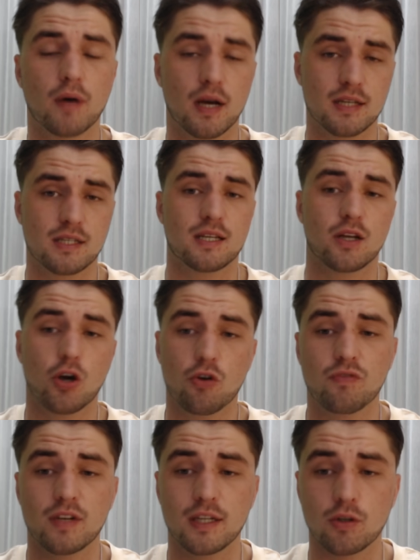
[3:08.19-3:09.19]
but as I said,
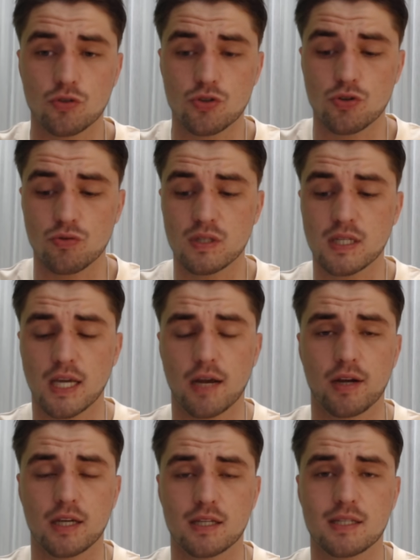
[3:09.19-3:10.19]
hopefully not too
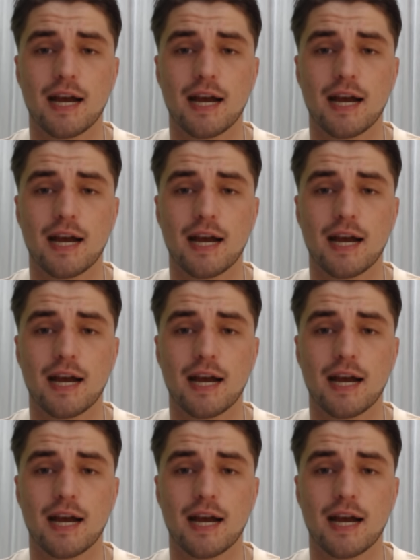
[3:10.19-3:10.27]
serious.